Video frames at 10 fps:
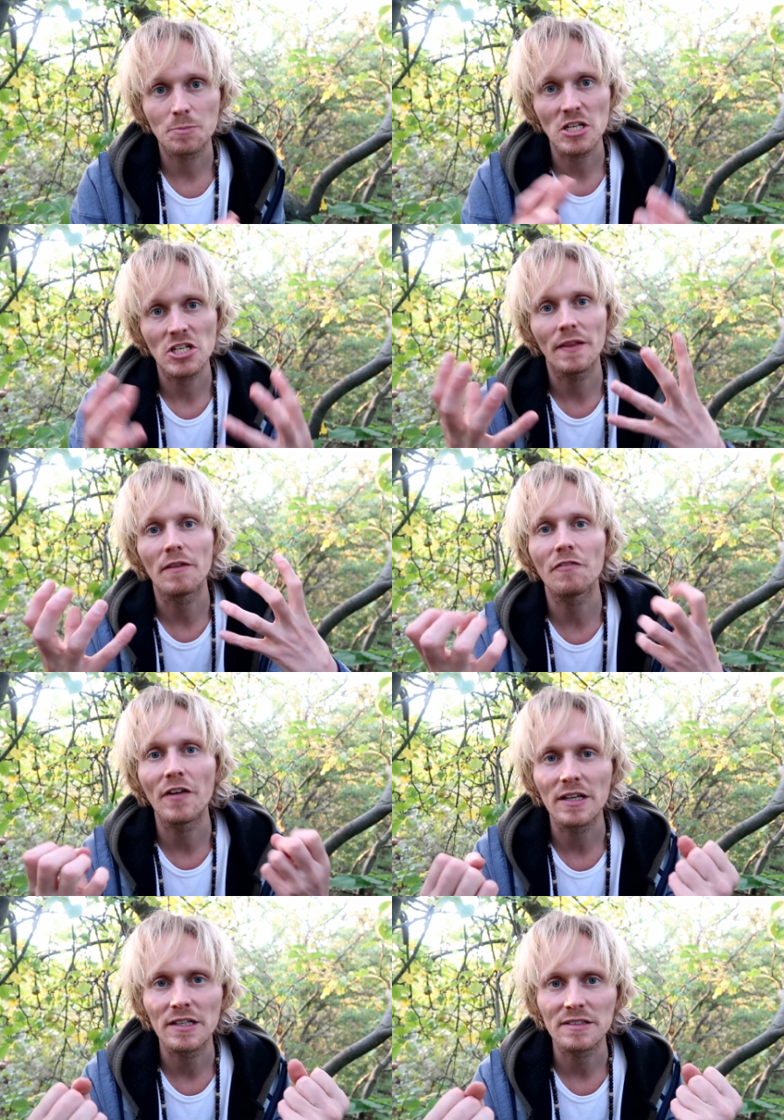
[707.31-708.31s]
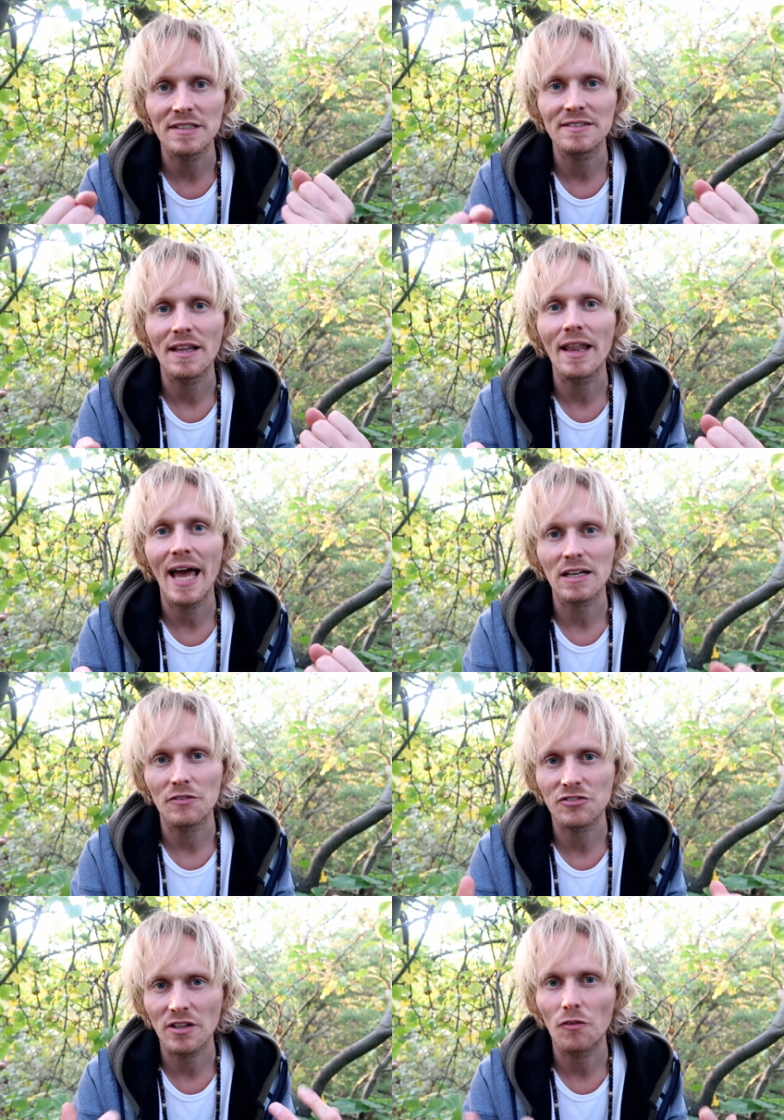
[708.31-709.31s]
especially in the fingers, is a lack
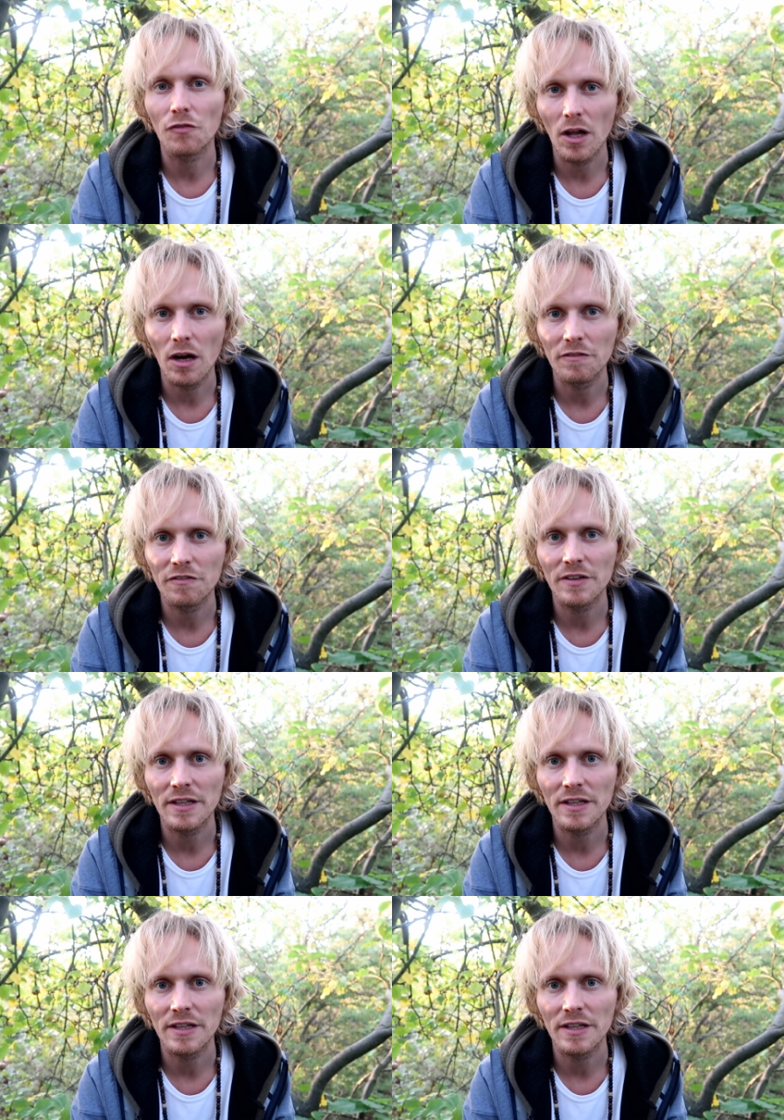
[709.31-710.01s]
of self-love.